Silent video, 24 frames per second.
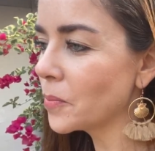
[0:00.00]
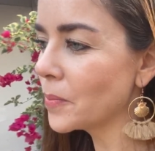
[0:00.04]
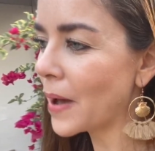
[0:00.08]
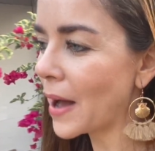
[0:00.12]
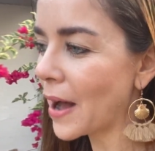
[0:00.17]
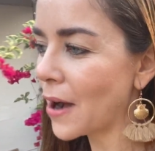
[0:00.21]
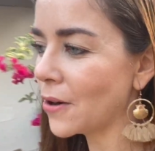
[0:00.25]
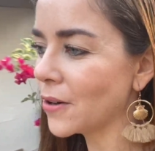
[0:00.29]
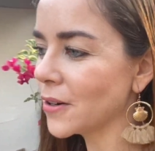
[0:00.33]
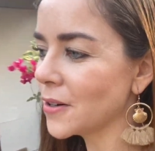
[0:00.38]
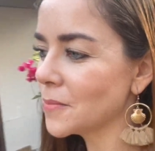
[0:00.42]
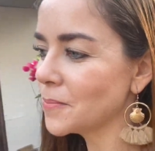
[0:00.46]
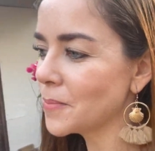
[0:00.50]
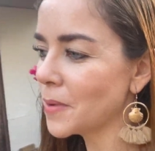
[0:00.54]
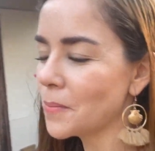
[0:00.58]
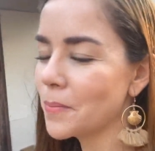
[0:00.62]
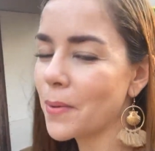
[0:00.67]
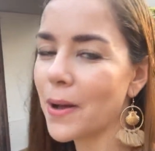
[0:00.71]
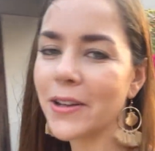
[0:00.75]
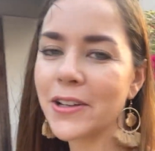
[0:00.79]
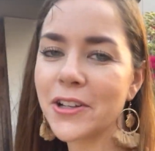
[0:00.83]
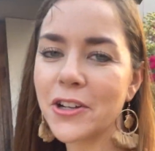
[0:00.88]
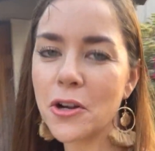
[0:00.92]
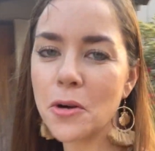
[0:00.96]
power, but
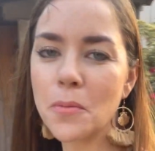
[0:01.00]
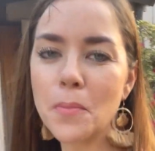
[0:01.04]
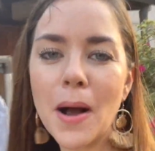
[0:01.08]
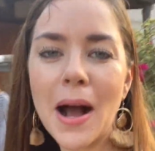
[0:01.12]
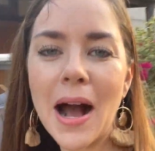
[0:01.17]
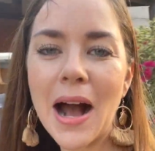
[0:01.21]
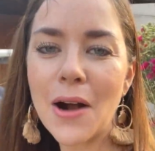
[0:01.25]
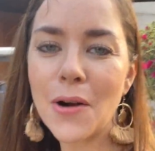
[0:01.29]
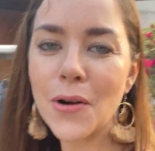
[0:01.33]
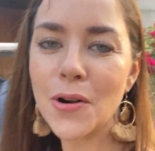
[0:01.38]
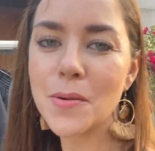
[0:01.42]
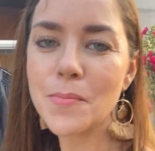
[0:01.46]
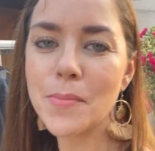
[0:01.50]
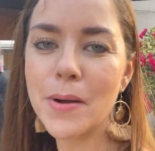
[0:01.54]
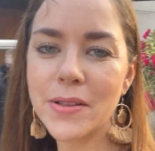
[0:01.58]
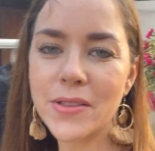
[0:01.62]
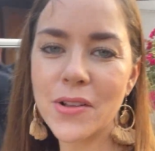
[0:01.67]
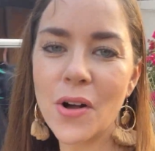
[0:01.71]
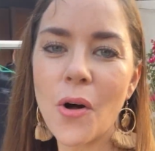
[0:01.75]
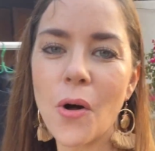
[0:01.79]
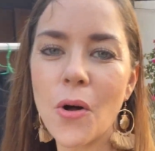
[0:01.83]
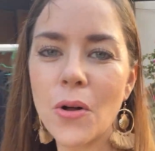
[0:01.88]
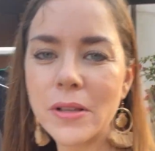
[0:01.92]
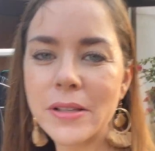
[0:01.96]
by your power, by the
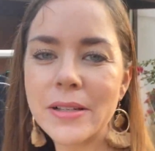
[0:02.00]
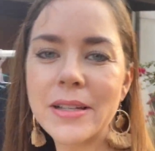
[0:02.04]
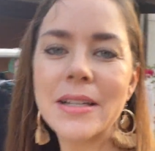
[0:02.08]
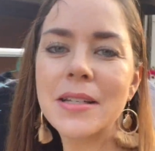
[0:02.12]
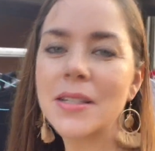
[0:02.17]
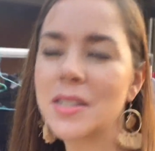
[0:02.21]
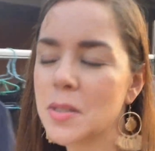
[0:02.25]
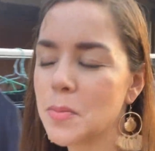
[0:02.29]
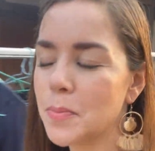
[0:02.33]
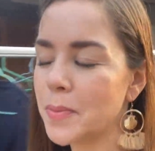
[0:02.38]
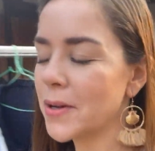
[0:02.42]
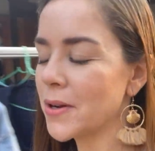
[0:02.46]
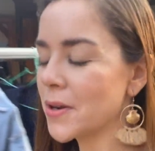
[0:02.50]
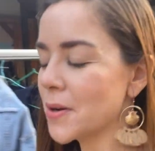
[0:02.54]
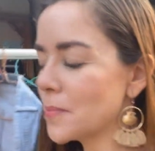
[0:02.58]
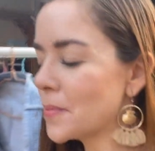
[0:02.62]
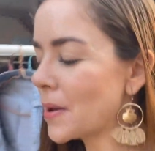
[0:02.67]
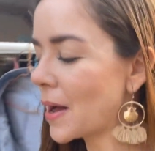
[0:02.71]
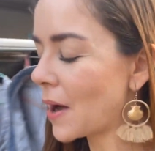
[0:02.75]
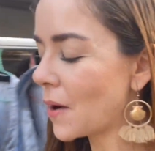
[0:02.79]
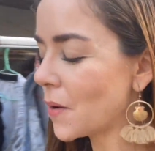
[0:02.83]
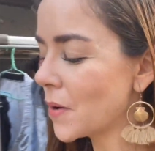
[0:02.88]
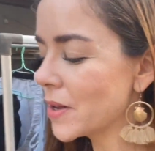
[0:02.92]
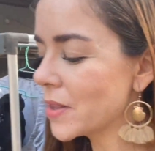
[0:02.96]
Holy Spirit
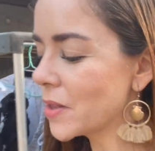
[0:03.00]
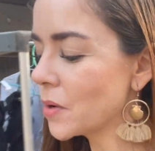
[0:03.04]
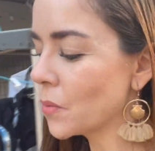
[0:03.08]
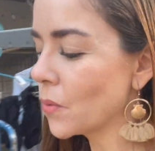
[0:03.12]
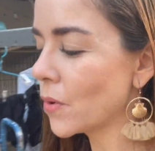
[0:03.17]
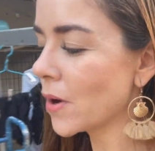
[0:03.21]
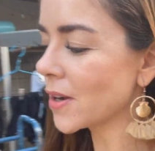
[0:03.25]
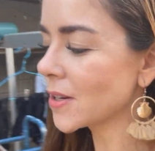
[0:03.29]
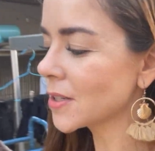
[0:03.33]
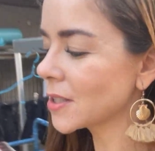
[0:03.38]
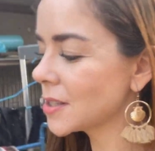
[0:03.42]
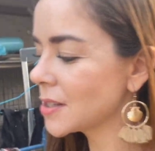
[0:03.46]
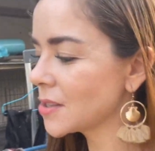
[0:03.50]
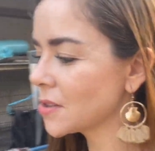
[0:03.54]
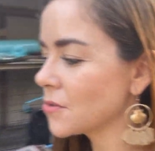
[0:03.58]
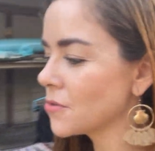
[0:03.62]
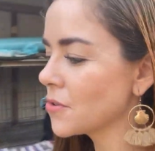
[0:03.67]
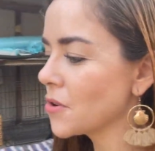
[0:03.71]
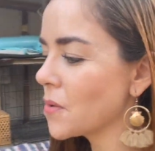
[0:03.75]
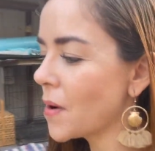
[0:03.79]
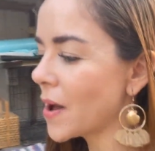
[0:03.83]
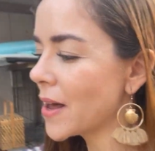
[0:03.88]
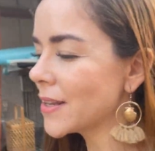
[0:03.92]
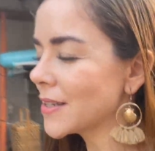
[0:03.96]
power that works
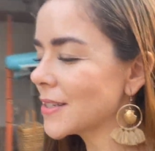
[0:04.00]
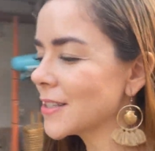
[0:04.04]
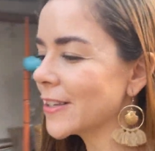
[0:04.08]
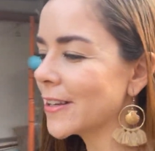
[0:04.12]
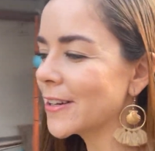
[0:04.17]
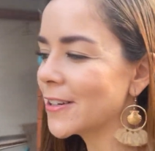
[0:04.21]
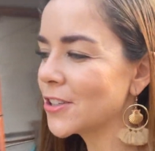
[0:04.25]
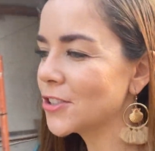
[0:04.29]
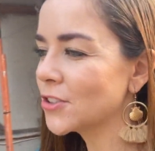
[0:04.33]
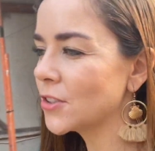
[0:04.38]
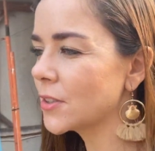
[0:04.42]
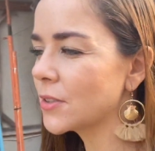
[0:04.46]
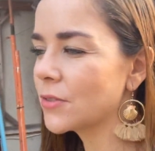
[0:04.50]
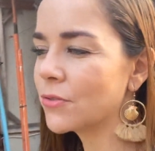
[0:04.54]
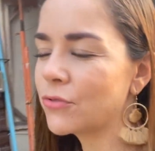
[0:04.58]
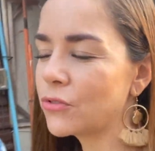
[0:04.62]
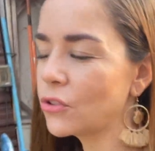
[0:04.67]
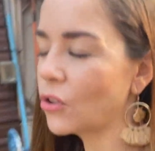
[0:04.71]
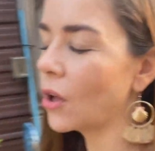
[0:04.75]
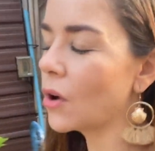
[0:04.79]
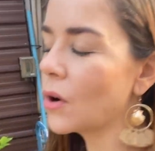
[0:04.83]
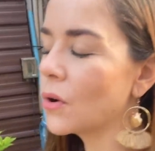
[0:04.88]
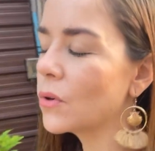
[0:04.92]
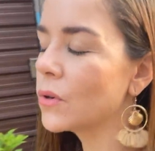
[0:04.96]
through us. Let us just
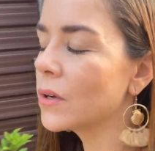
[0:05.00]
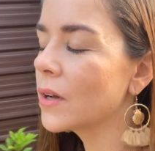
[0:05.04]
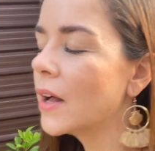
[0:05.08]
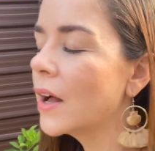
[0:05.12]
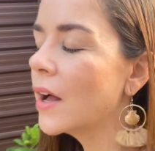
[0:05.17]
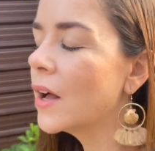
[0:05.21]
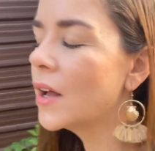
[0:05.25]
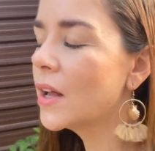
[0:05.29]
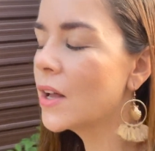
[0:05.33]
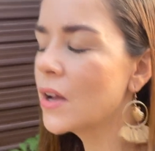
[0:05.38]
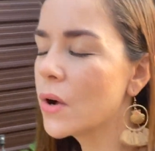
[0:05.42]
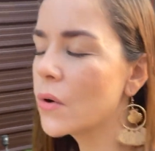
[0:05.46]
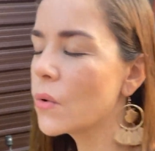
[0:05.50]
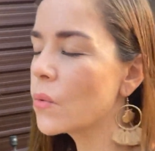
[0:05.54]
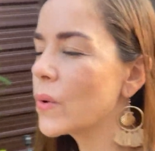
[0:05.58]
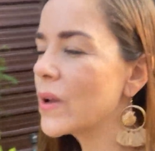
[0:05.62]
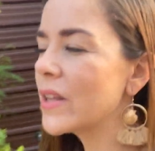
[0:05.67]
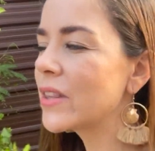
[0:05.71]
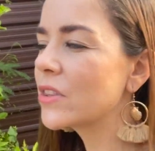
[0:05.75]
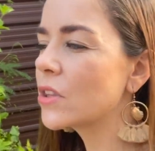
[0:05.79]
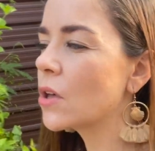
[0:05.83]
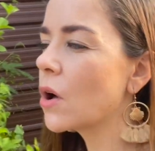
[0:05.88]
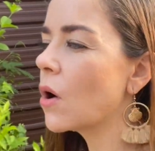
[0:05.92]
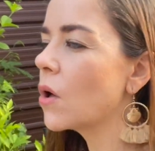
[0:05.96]
flow
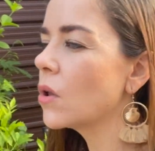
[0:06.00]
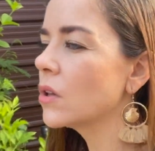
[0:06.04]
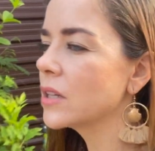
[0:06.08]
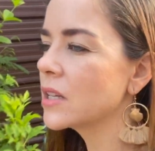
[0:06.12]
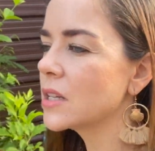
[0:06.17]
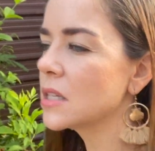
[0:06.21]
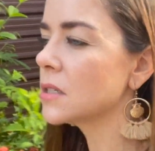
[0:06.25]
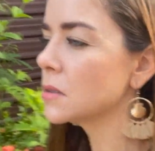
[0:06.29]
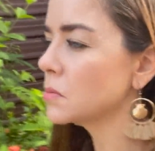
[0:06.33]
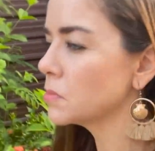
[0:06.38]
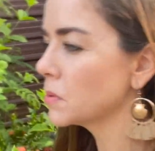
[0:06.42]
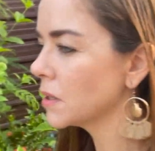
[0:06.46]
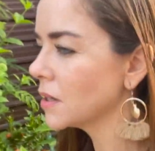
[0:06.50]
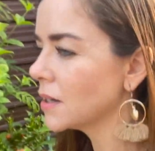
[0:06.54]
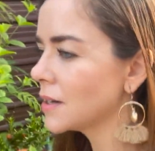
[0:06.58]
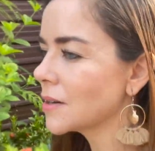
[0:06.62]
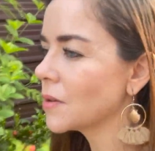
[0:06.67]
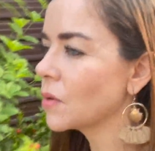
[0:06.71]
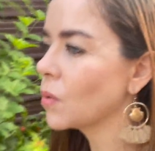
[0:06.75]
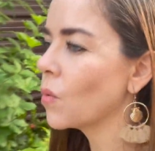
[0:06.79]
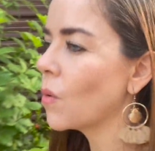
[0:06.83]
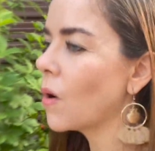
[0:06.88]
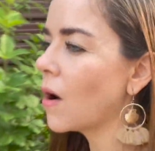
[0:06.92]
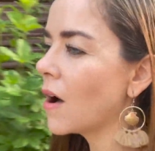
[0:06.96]
with the Holy Spirit,
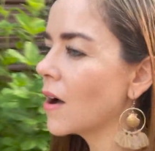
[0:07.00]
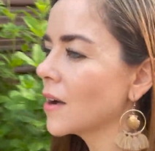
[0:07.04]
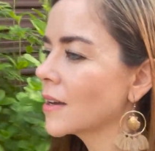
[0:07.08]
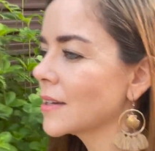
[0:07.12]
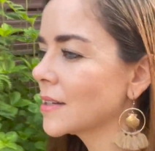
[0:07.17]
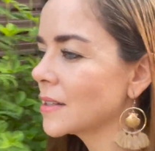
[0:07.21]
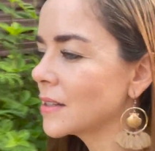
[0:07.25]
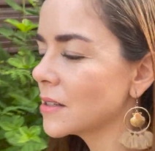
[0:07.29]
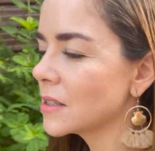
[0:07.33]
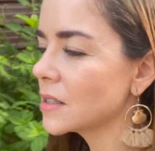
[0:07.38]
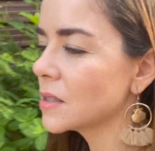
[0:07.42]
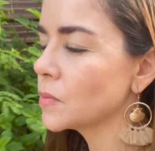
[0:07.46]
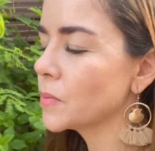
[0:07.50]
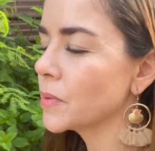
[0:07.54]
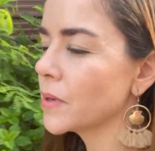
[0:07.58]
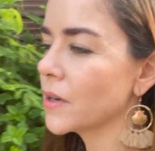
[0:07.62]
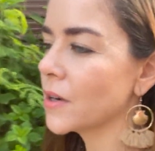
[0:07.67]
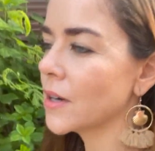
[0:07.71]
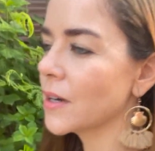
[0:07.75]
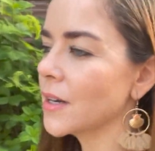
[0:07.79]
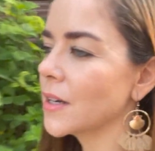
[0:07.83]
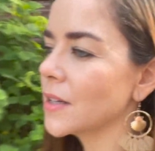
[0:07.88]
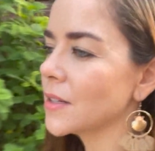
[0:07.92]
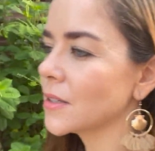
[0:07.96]
walk in the
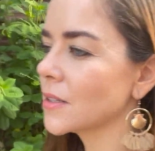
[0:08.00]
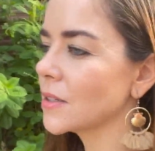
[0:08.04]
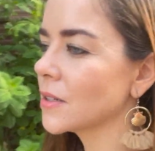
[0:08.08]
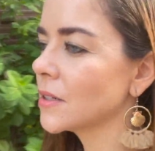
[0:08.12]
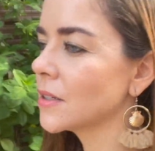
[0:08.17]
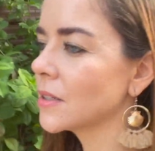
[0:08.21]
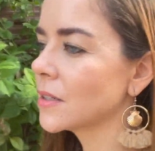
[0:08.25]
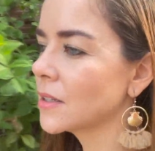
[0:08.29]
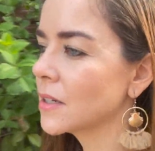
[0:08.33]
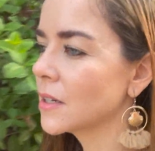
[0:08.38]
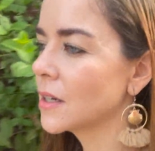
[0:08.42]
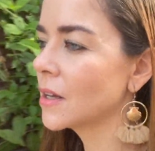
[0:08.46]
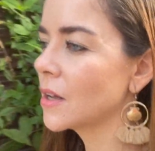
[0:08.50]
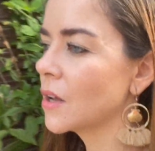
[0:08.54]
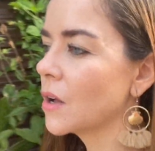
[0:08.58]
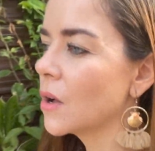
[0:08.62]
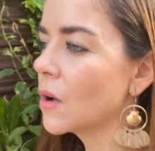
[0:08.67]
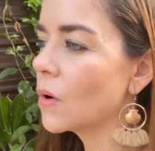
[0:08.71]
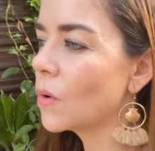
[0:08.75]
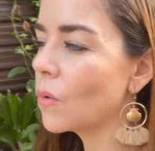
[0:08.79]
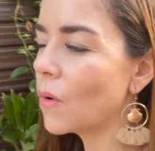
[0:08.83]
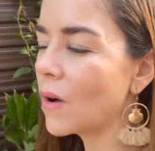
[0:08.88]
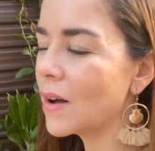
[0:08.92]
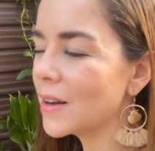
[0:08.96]
Spirit.
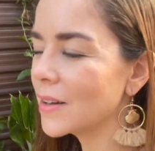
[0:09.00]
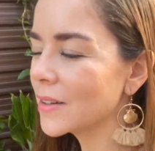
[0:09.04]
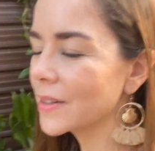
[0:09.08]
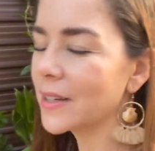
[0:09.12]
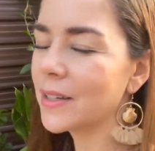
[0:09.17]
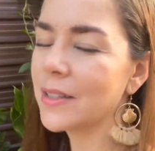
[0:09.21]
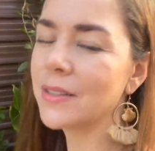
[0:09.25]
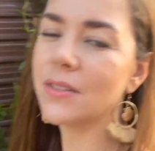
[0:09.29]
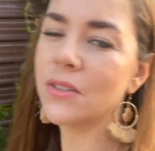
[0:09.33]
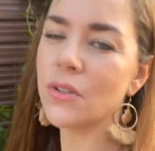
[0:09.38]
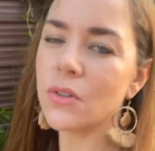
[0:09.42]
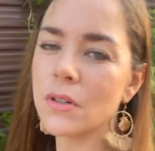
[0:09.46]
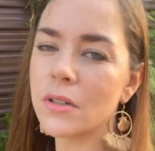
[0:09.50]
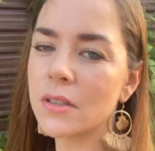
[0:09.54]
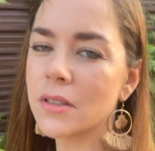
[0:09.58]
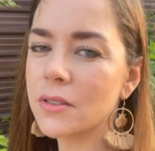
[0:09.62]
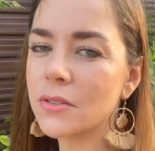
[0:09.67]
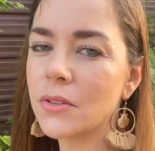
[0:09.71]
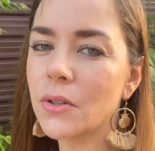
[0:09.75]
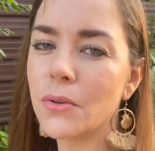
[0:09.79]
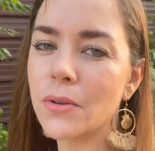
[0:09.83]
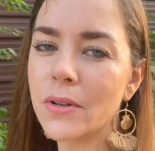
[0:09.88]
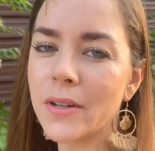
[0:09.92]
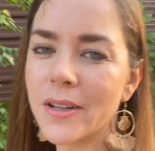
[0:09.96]
Walk in your
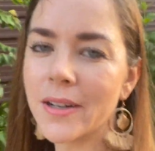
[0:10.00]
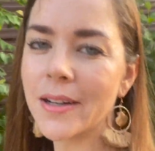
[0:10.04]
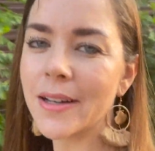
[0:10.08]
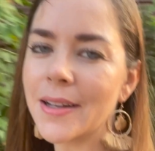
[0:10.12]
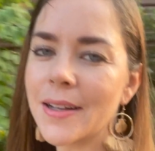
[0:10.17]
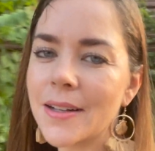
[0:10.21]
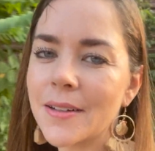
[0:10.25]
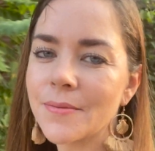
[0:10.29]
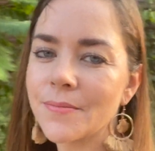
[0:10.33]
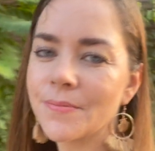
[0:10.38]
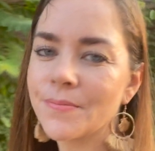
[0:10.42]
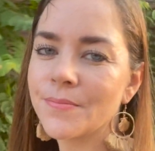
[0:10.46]
glory.